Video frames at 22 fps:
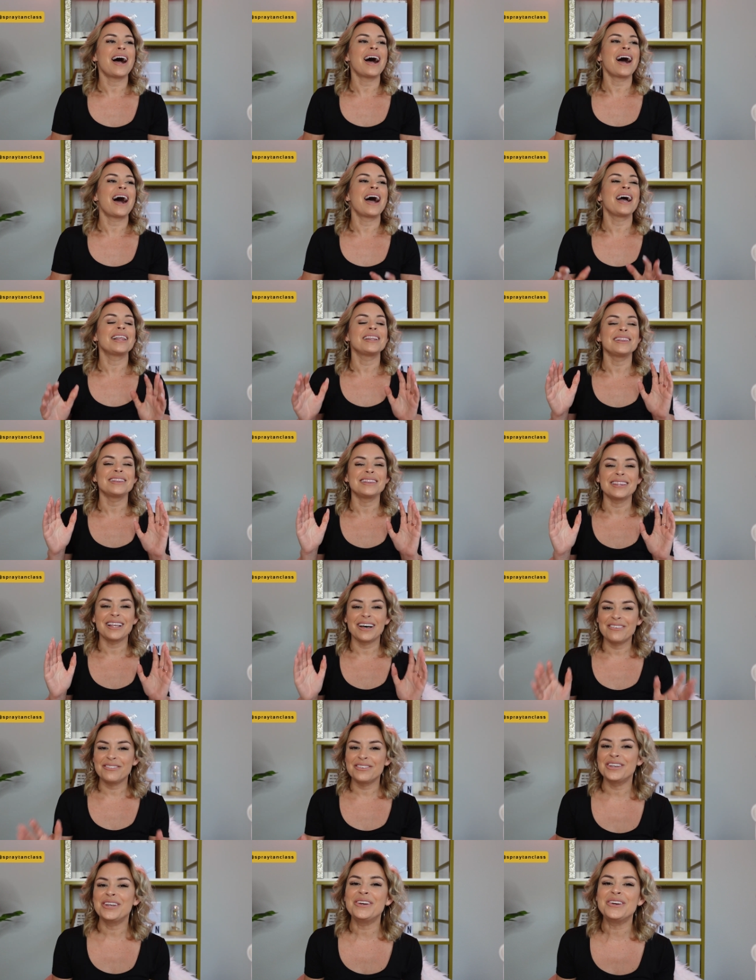I
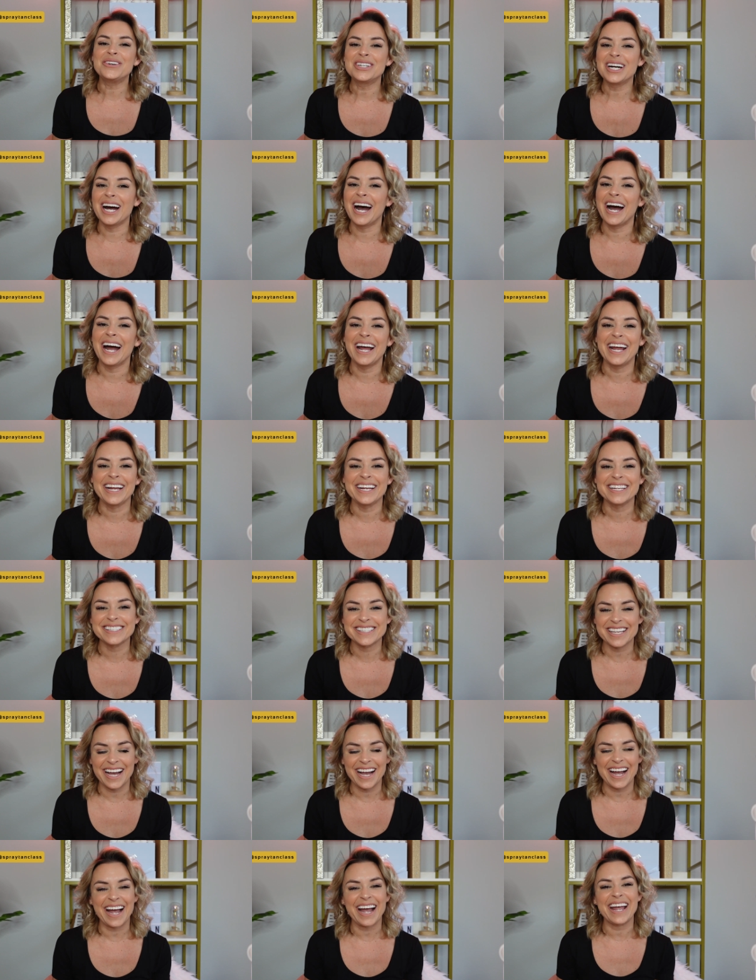love you guys.
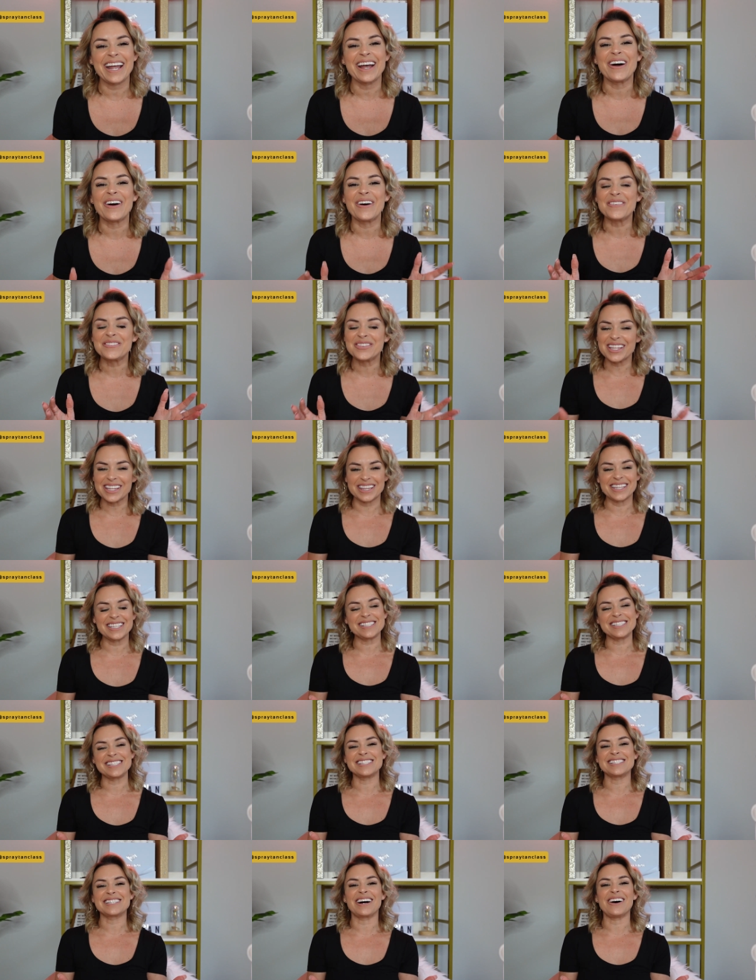I hope that
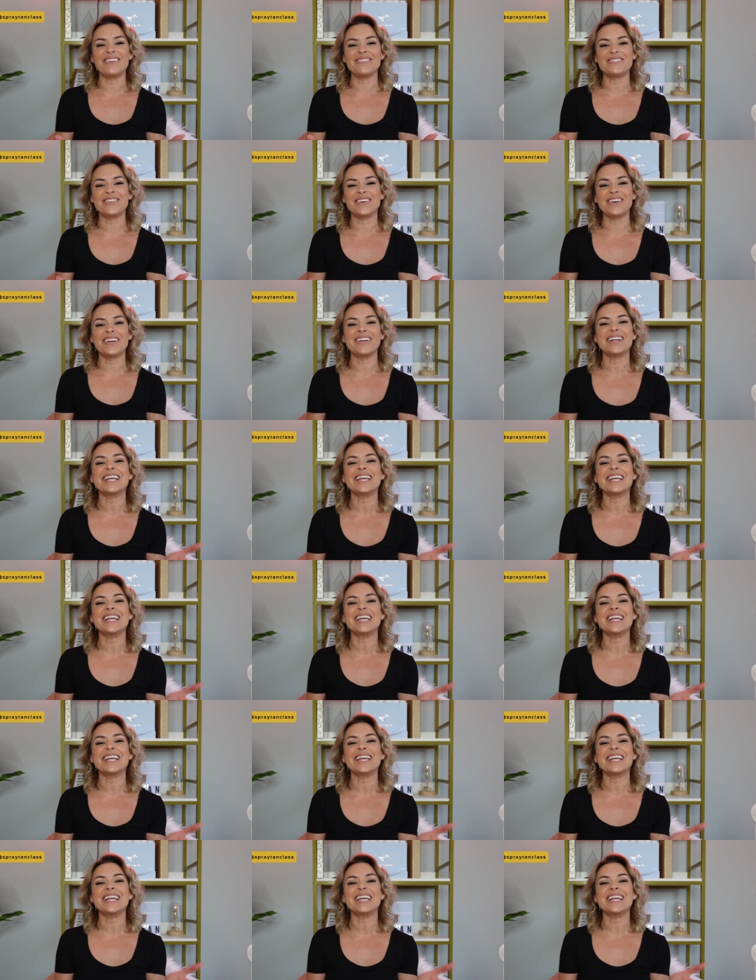this is helpful.